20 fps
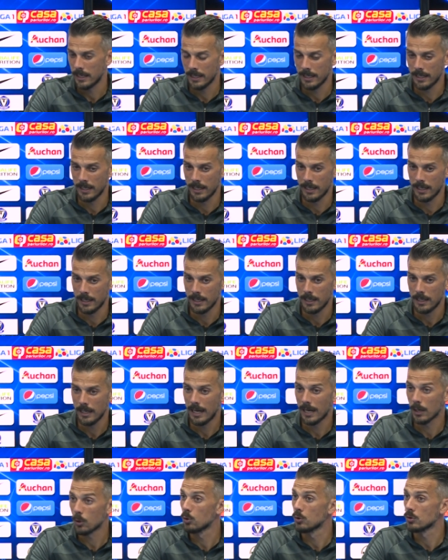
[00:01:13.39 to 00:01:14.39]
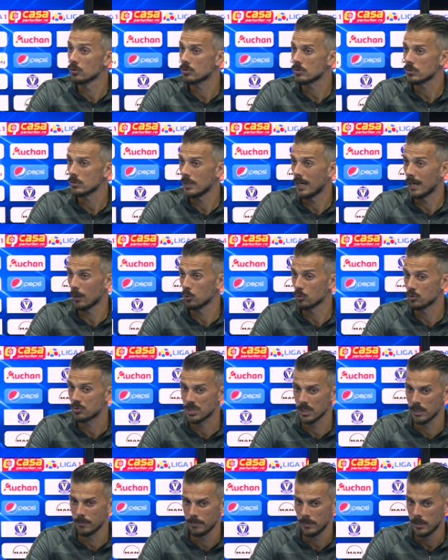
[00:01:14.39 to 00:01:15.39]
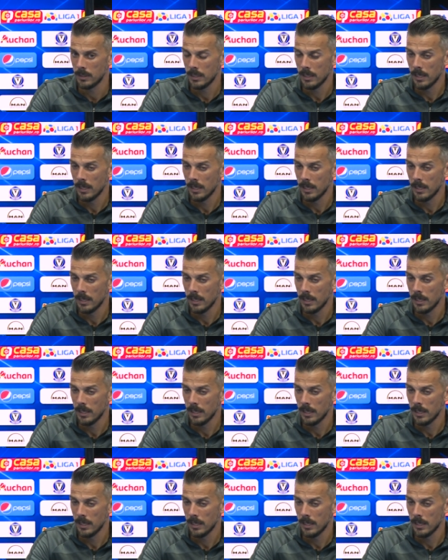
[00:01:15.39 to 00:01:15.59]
uh, a good a good team,